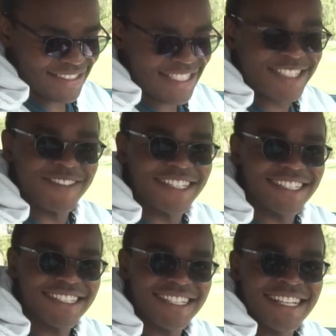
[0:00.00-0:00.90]
This
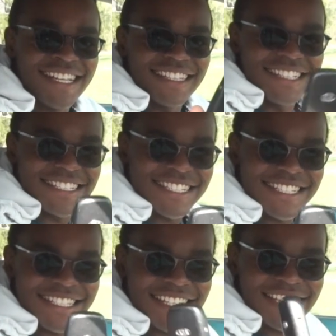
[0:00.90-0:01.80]
one. This
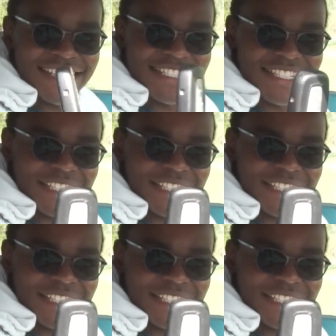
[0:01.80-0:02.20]
is Kia's